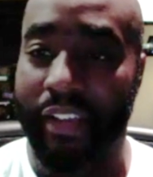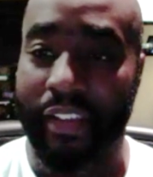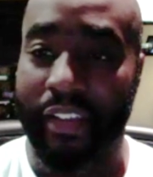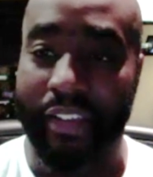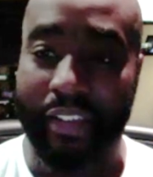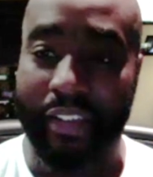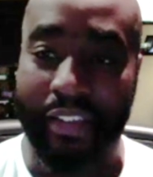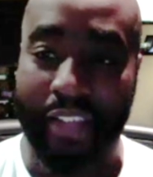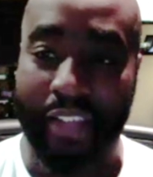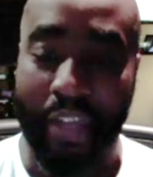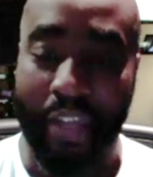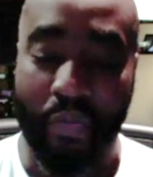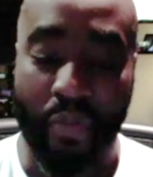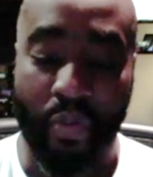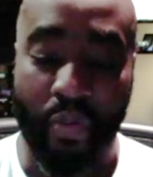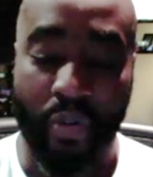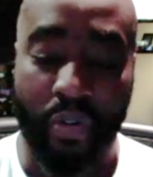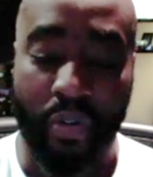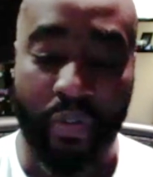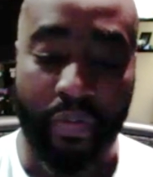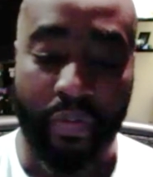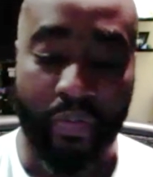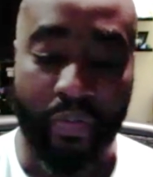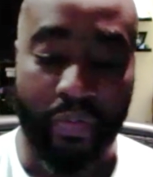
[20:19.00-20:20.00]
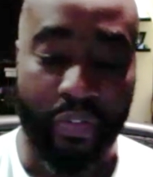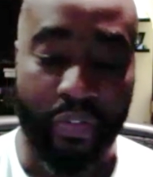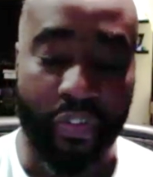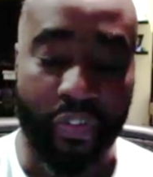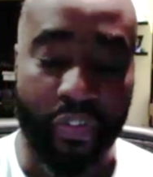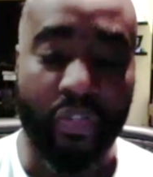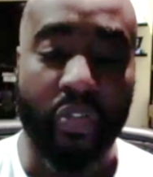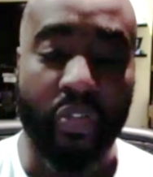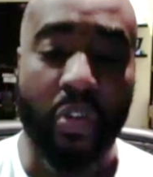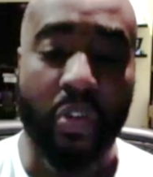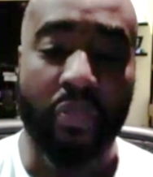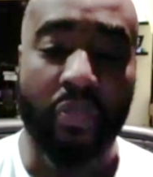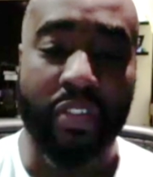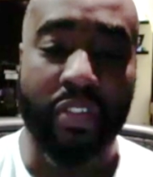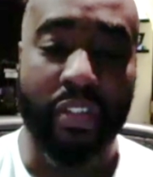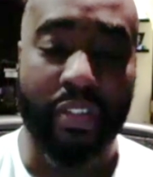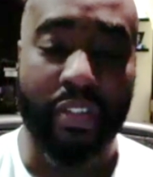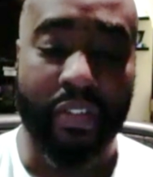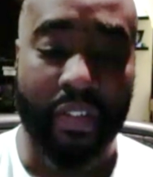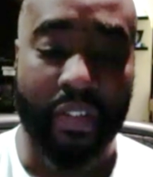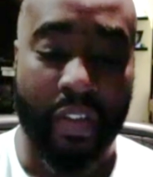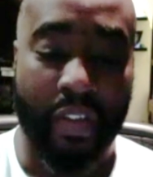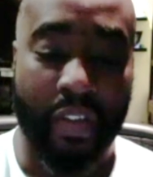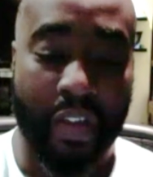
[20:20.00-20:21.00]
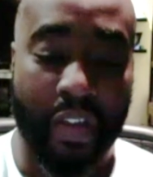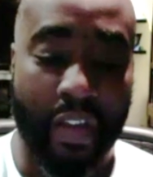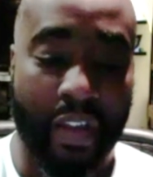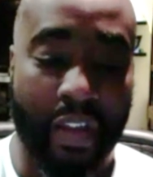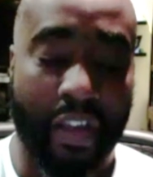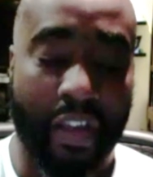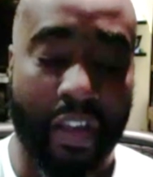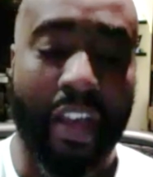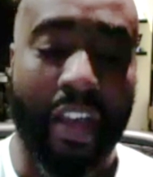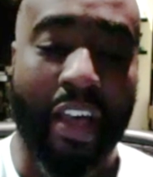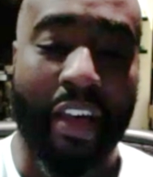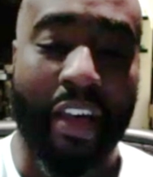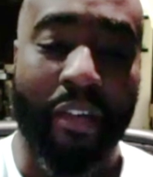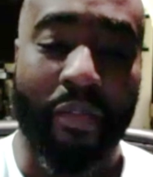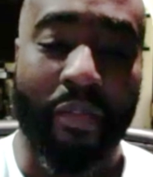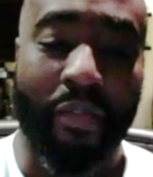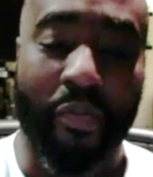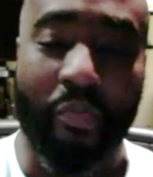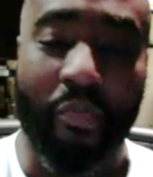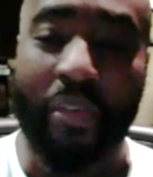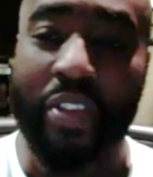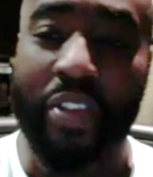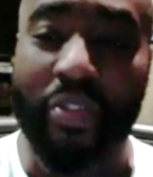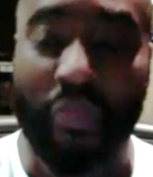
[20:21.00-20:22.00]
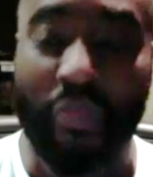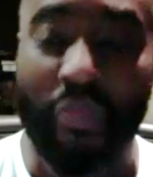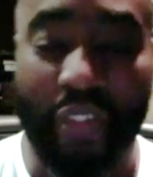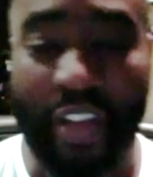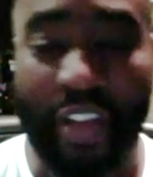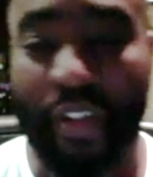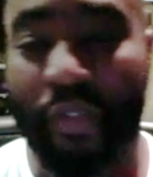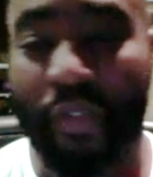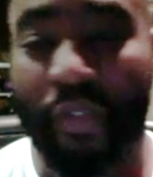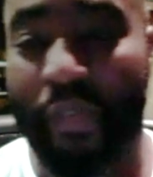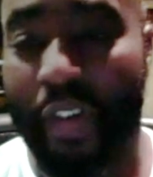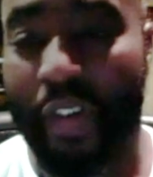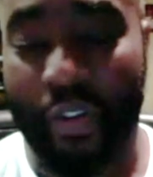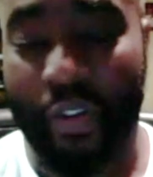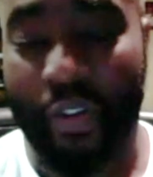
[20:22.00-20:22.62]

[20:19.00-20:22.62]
they went off to services. I was messing around, I hurt